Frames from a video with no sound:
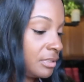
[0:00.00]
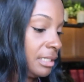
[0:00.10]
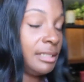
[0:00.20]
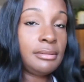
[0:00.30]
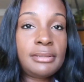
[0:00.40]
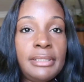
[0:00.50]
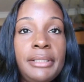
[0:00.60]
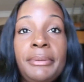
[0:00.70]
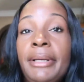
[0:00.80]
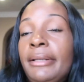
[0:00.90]
Yeah, I don't see
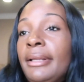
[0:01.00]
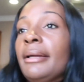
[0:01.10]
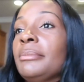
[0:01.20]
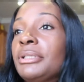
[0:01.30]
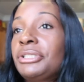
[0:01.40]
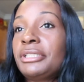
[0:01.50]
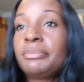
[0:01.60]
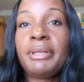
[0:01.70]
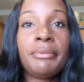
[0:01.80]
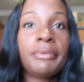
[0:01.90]
her right now, but she's
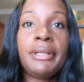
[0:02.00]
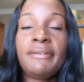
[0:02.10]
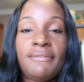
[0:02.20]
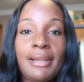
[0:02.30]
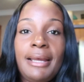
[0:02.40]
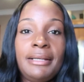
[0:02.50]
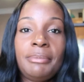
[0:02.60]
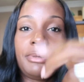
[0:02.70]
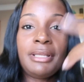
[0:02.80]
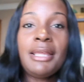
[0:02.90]
been running, flying
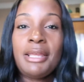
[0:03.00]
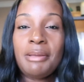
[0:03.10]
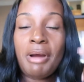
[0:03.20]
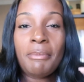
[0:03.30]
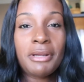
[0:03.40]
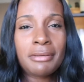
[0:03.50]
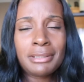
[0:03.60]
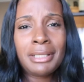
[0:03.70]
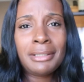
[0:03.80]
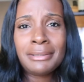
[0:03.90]
up, and, and my
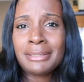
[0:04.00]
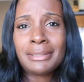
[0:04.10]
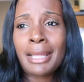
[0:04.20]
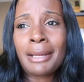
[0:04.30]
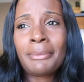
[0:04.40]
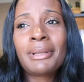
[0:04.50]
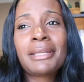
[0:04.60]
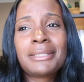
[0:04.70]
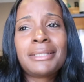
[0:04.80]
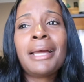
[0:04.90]
mother-in-law is like
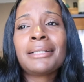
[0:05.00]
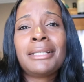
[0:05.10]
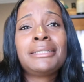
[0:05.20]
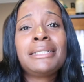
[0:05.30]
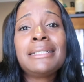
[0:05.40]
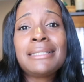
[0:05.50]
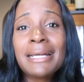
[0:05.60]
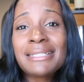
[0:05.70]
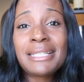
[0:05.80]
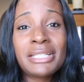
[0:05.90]
really shocked that she
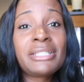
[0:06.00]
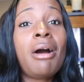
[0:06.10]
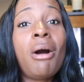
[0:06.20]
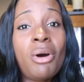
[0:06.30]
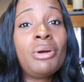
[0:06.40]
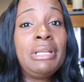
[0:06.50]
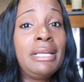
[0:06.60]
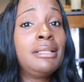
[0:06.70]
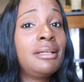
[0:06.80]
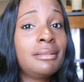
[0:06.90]
does this all
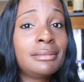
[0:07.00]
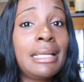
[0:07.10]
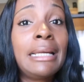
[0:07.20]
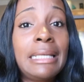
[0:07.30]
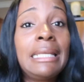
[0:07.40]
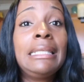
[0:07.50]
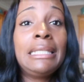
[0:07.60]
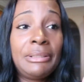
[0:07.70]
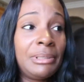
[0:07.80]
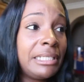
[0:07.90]
day long, like
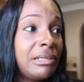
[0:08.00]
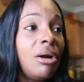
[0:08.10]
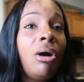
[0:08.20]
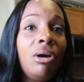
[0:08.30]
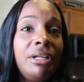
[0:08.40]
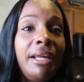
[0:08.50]
literally all